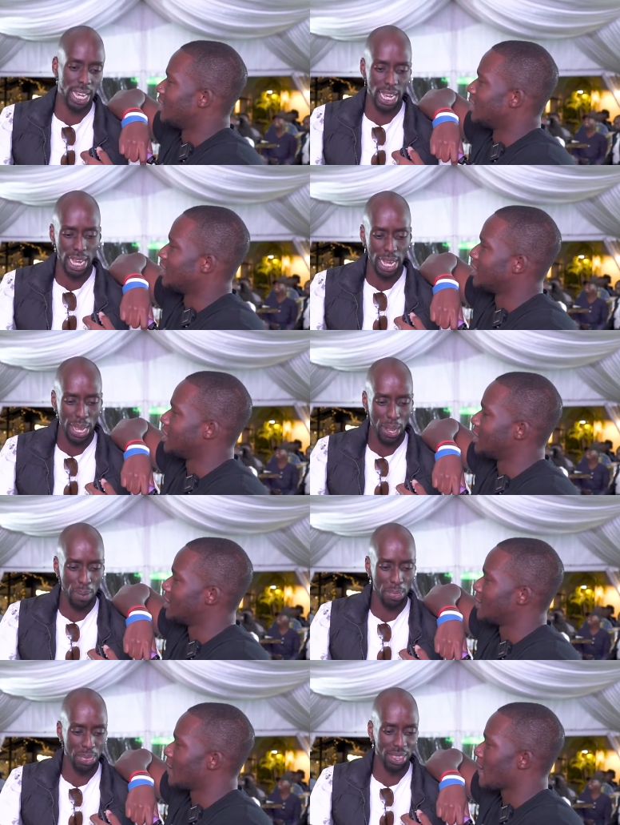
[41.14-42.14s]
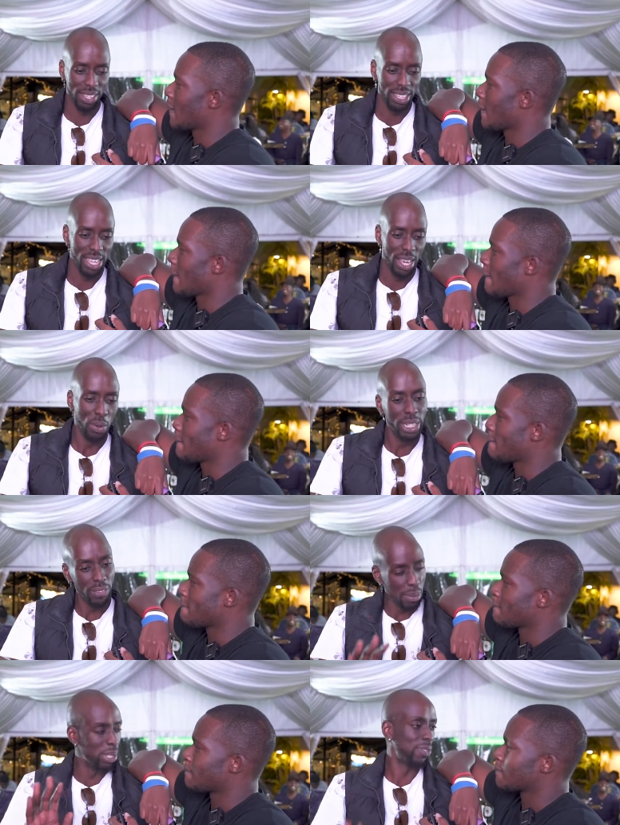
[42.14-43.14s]
Speaker 1: Um, we'll
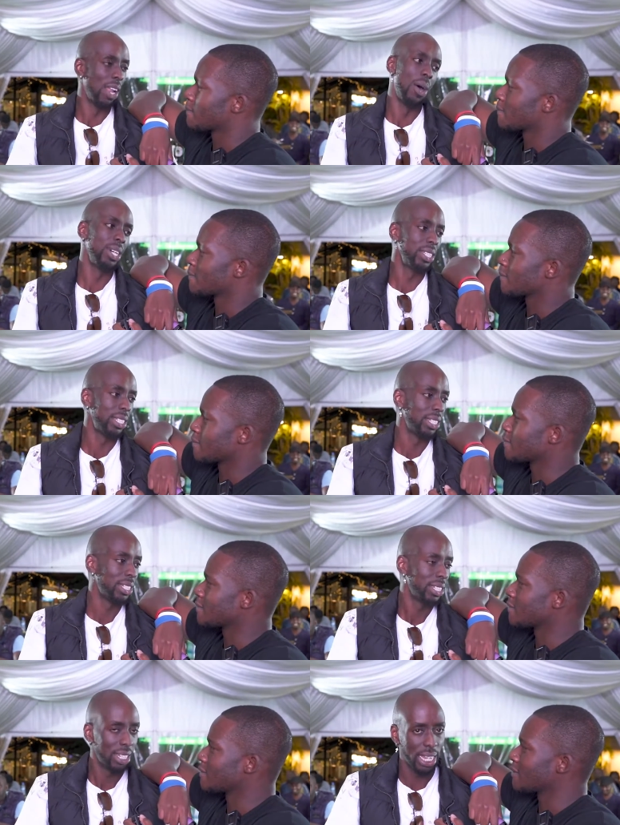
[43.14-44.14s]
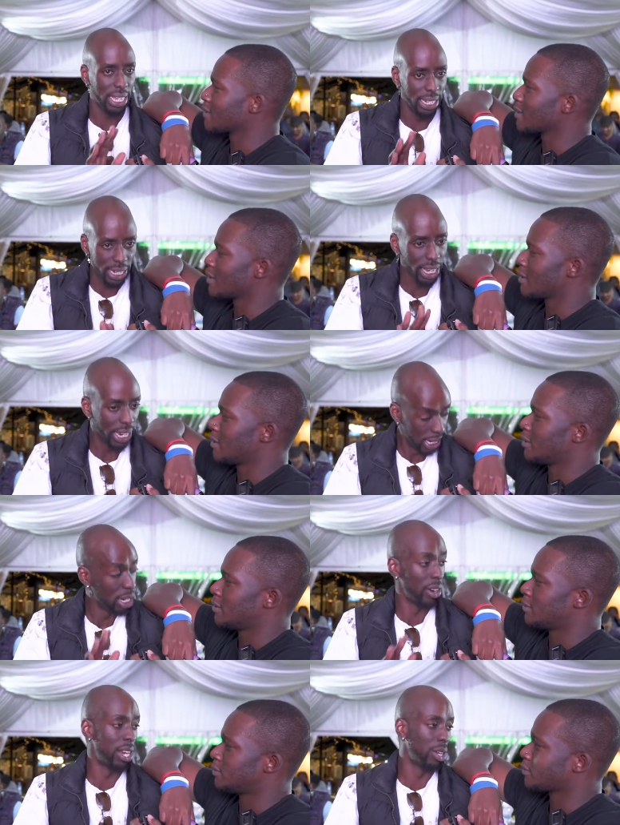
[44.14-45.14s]
give him his flowers. Like he did, a, he
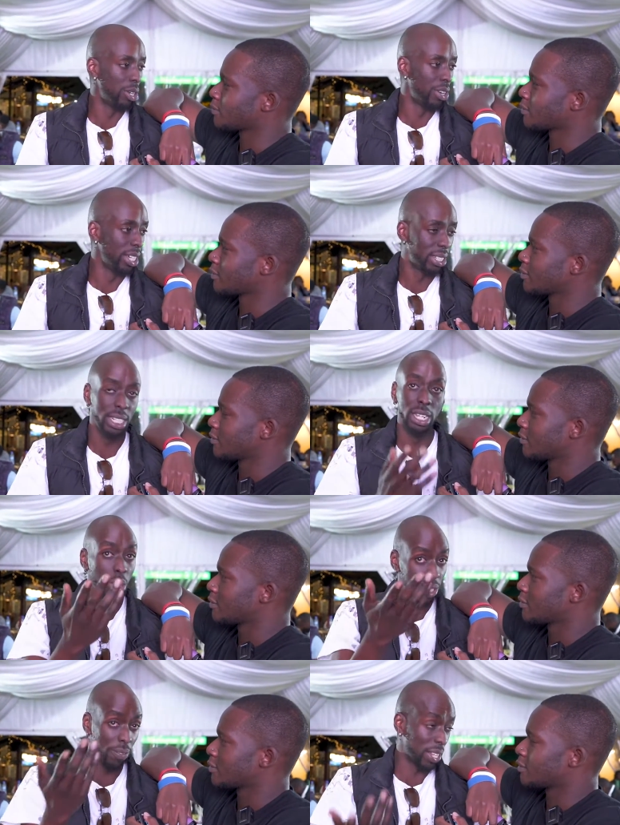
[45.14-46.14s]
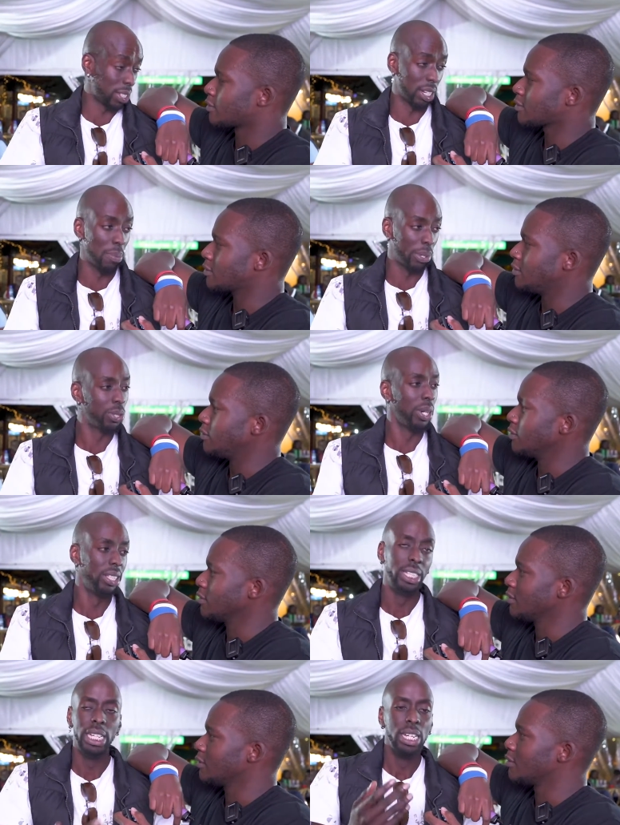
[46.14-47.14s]
did run a good race. He did also fastest lap as
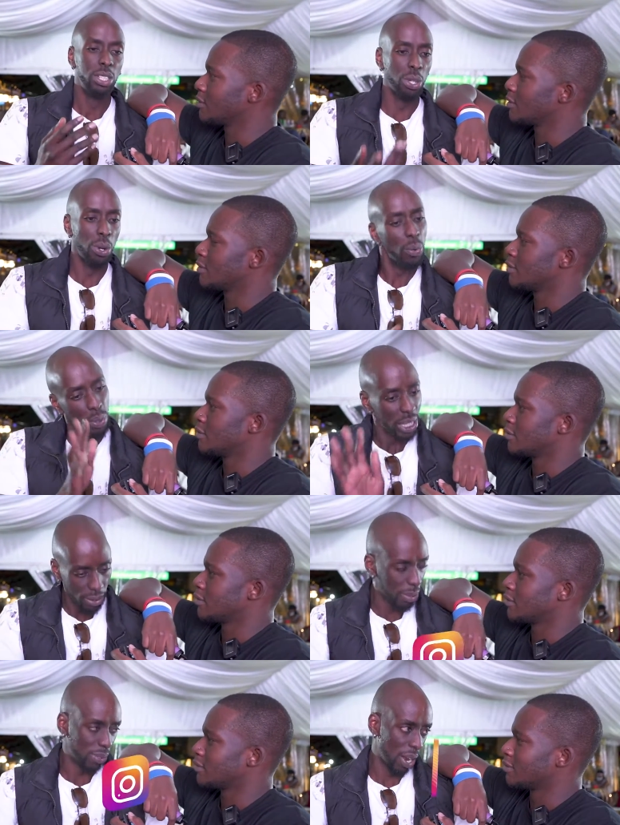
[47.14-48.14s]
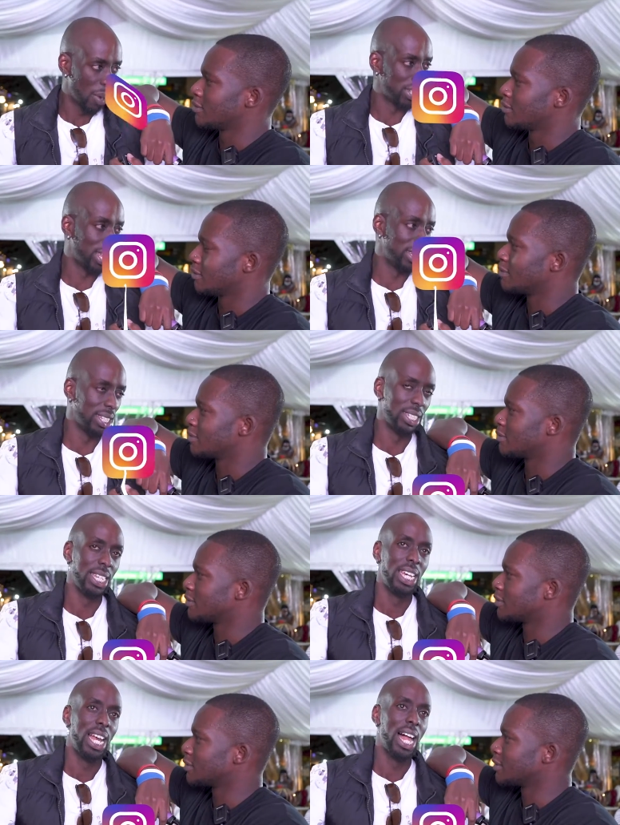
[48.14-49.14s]
well. So we'll give him his flowers as is.
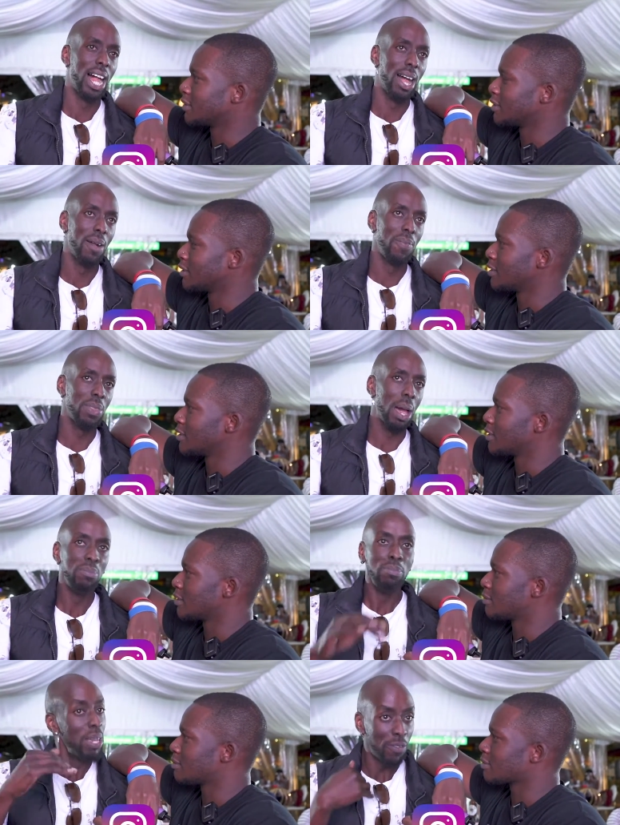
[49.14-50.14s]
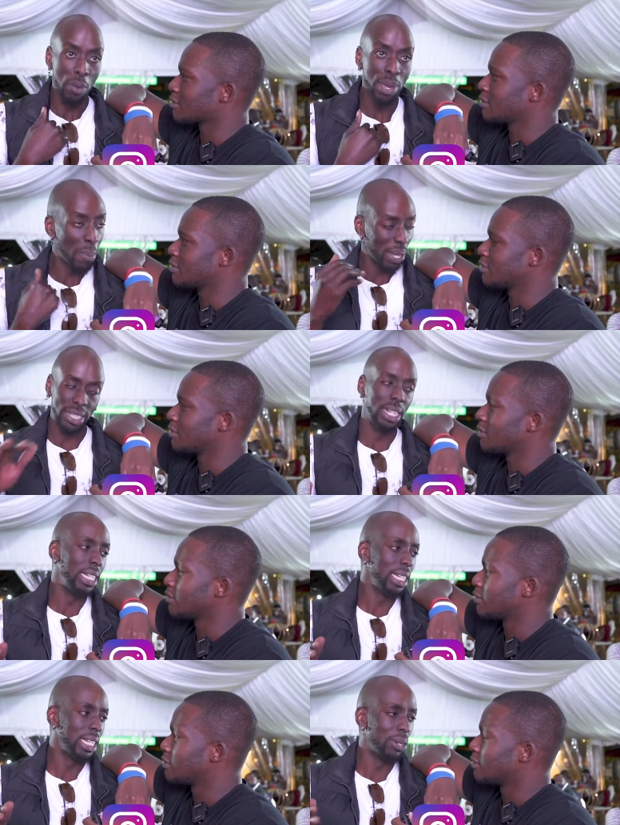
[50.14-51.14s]
Um, and me, for me
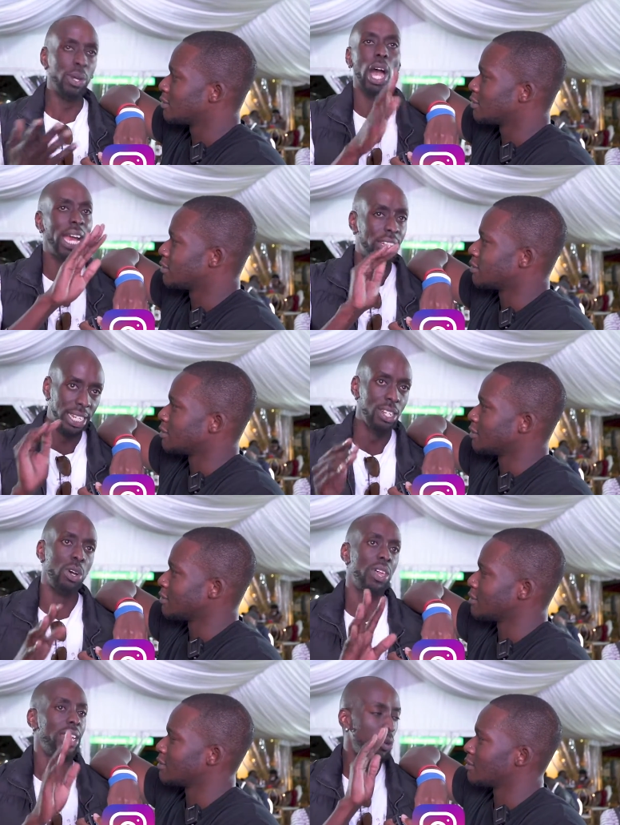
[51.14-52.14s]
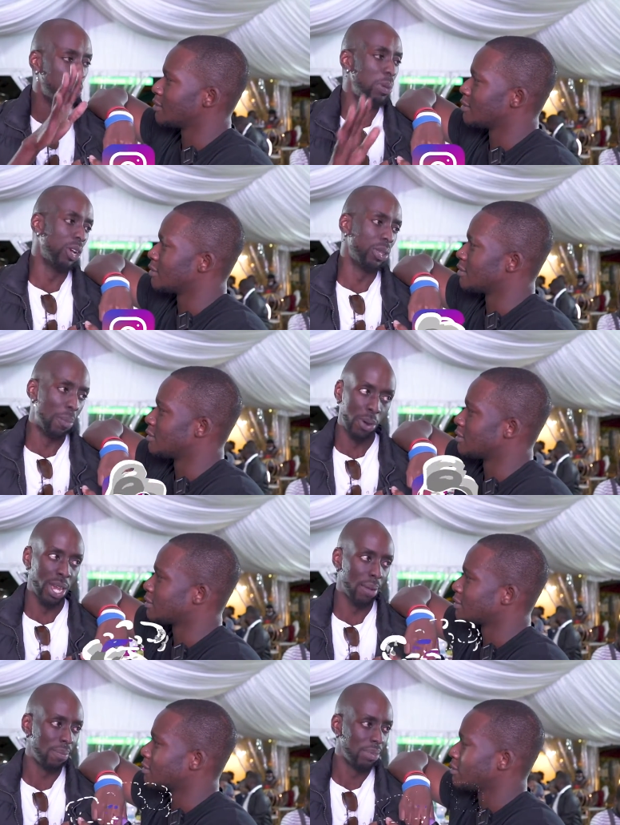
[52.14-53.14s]
personally, we, I did know that he would be on the
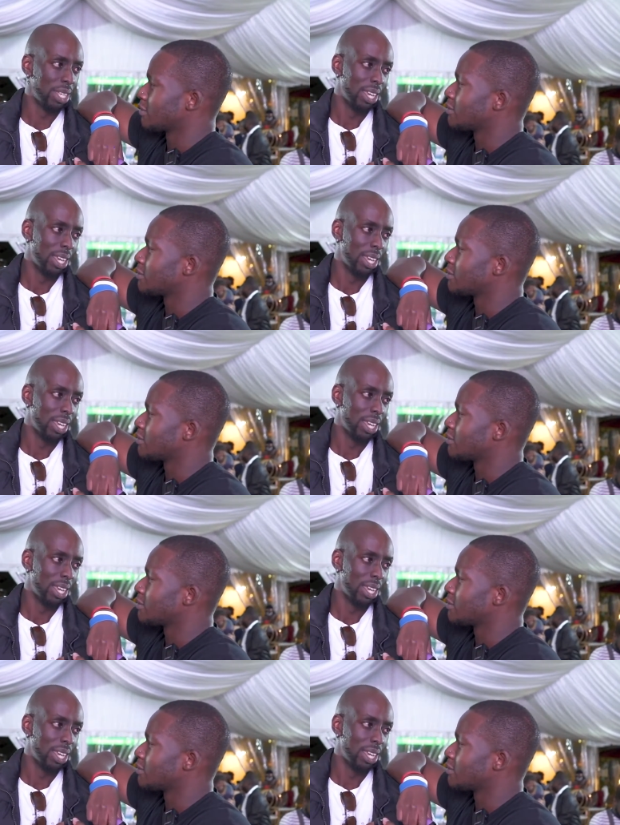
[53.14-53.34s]
podium